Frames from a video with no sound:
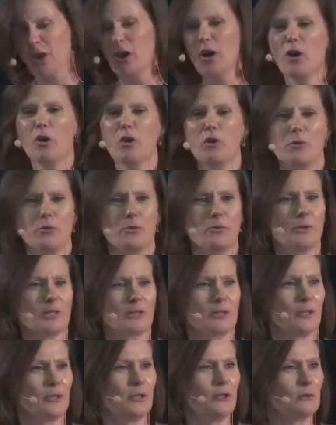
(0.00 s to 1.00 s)
oh, what
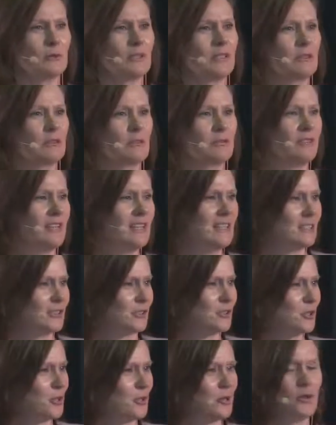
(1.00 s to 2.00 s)
a cute little
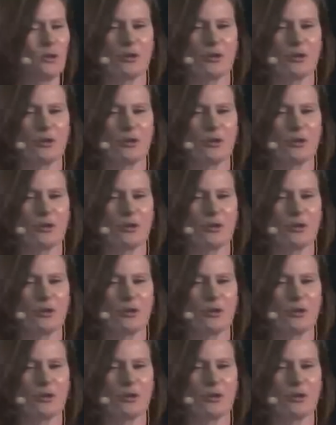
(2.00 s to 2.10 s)
village.